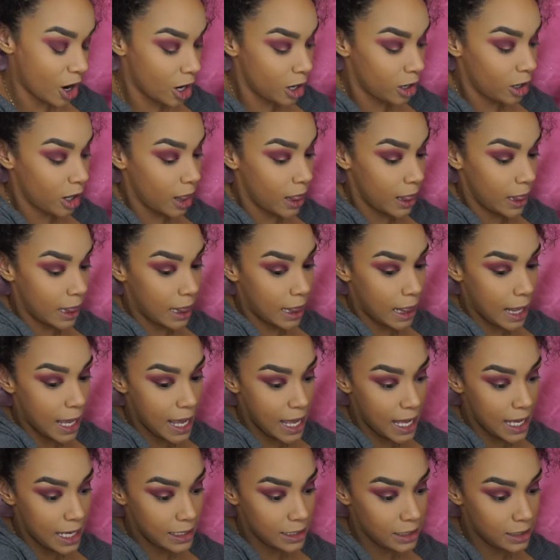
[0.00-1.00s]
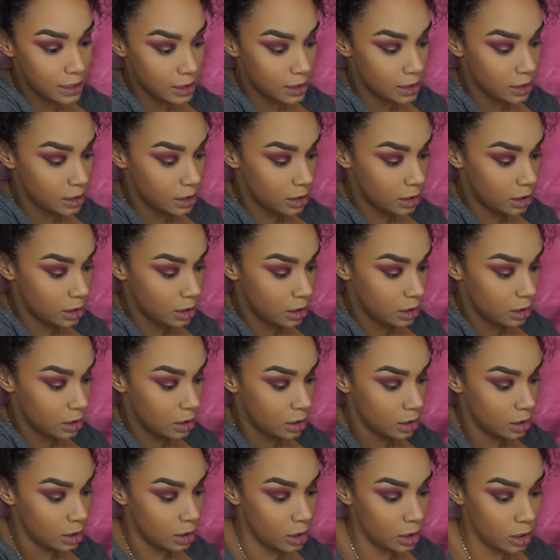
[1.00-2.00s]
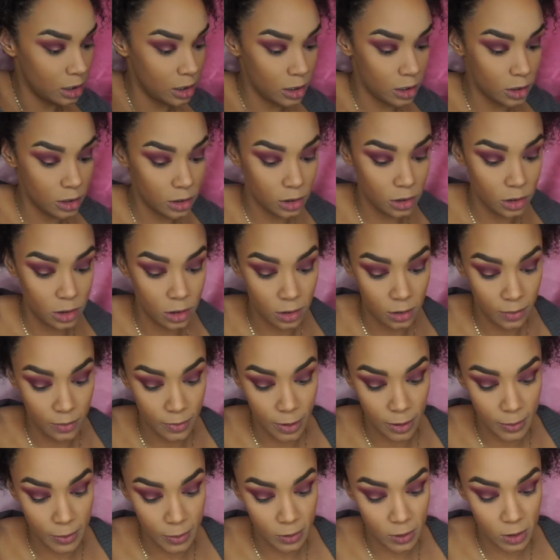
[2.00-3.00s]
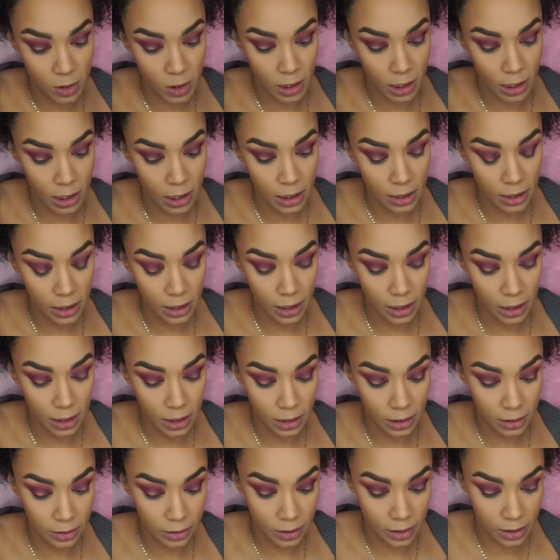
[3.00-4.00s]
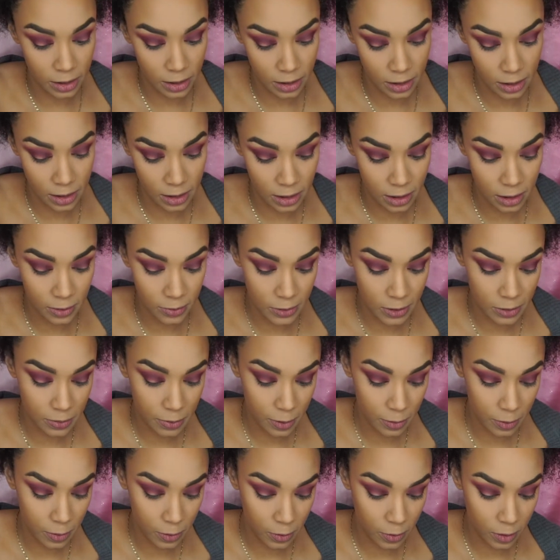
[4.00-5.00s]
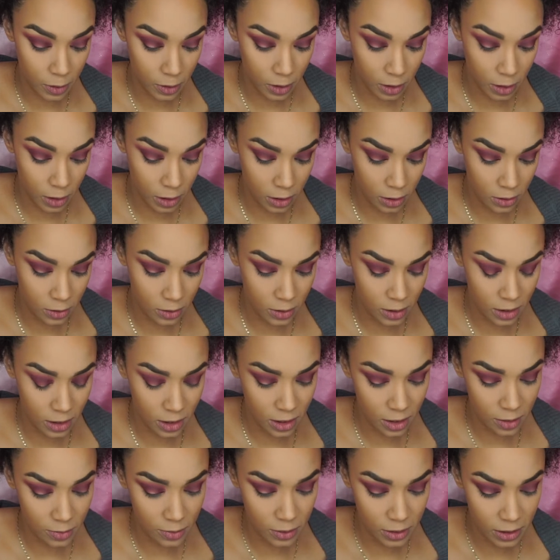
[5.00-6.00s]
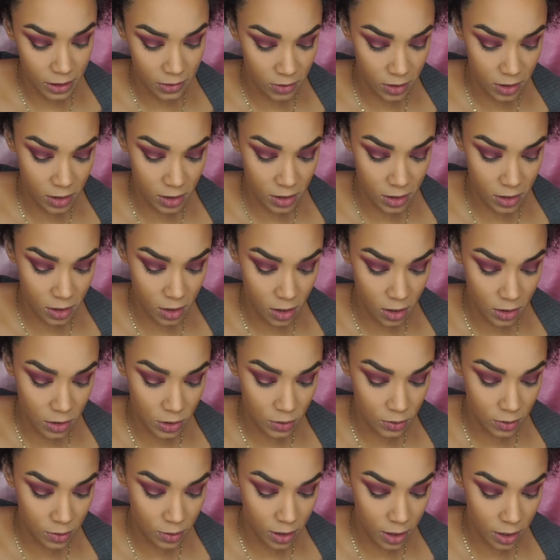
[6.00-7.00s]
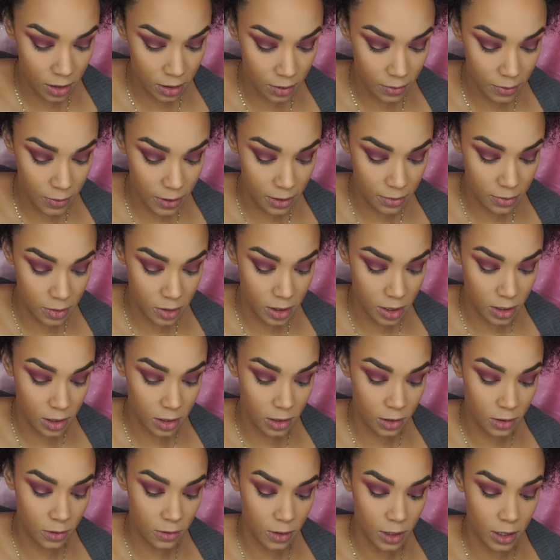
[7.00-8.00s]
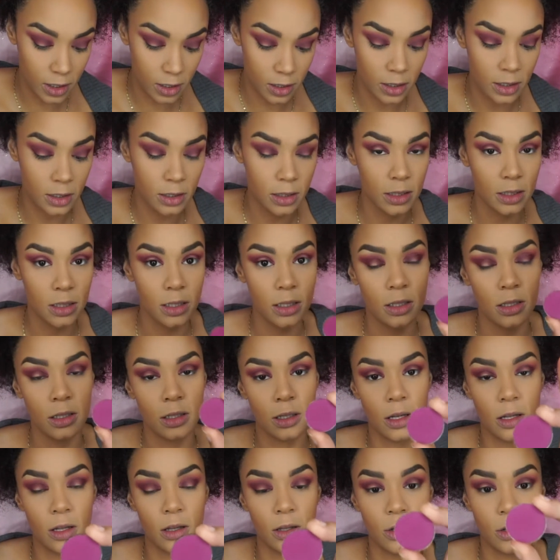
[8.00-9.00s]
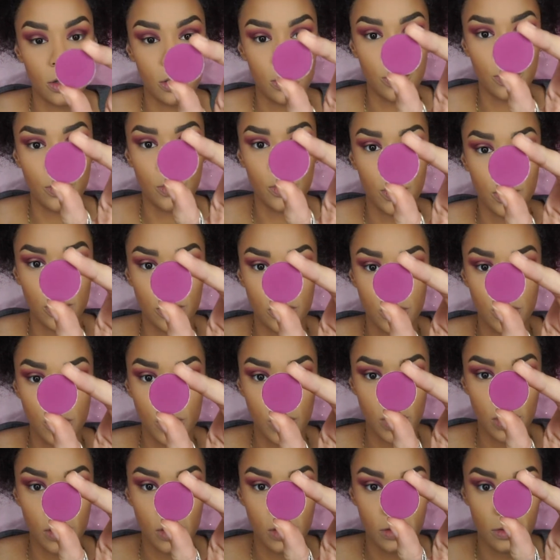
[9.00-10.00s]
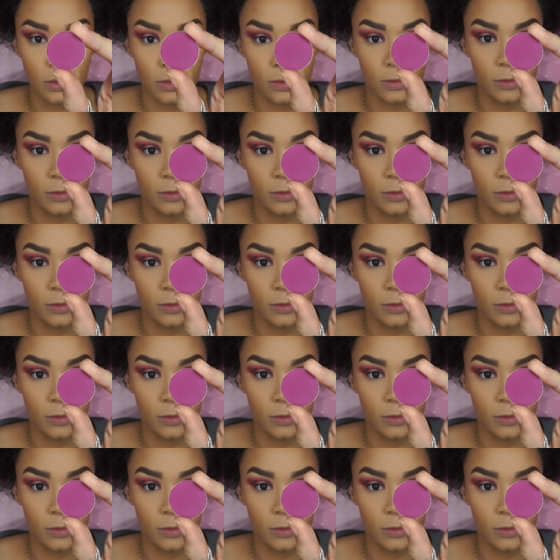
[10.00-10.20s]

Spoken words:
our last purple shade, and it's the deepest purple we're going to use. And I believe this is also a Colourpop shadow, and it's in the color Rosewood.